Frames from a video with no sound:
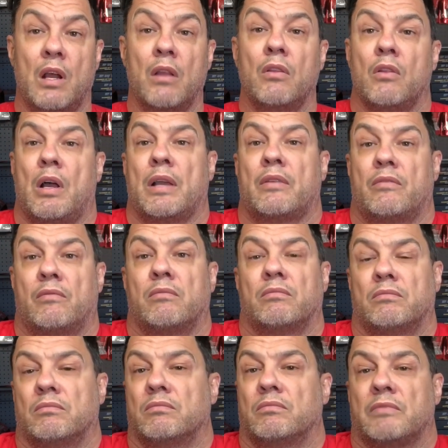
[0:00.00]
like,
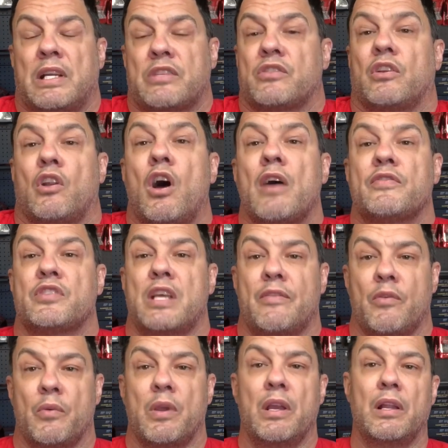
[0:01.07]
that's the
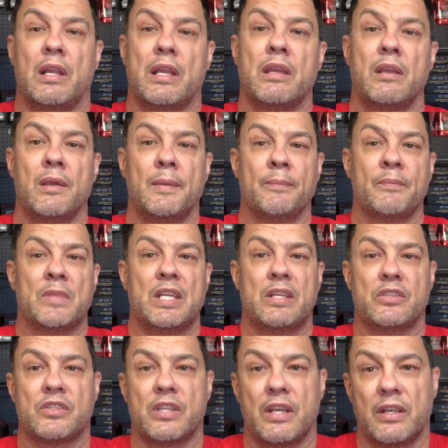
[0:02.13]
lifesaver really,
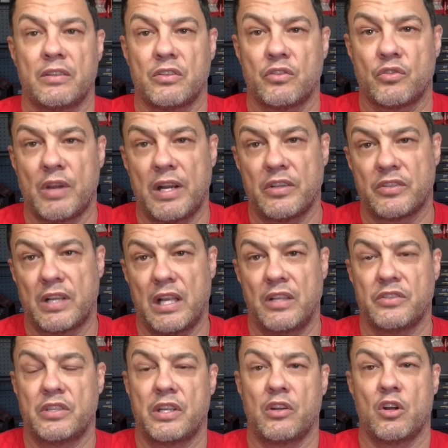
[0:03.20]
is that Traders
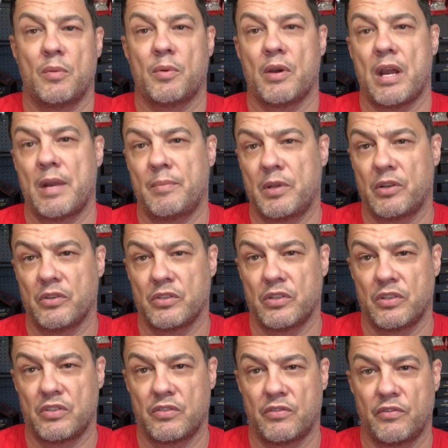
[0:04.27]
Galaxy can operate because
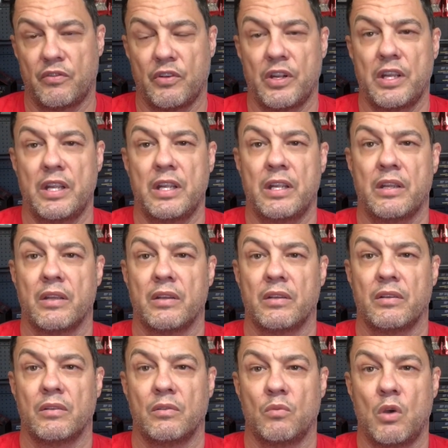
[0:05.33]
it's free
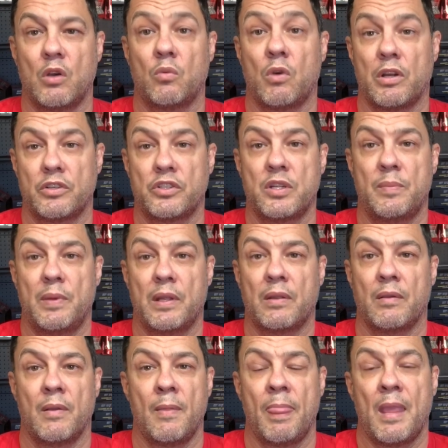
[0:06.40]
worldwide shipping,
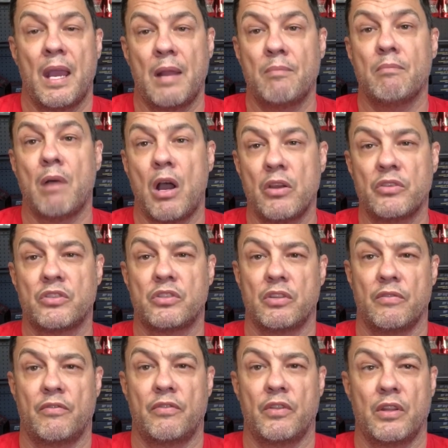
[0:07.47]
and most
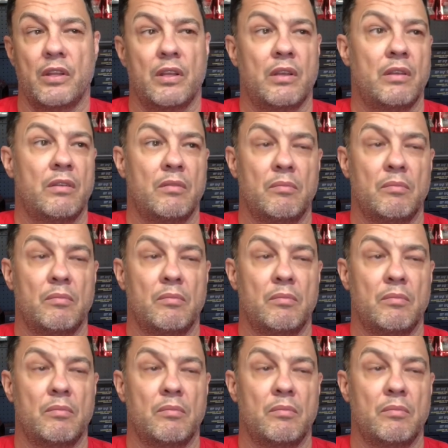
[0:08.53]
of the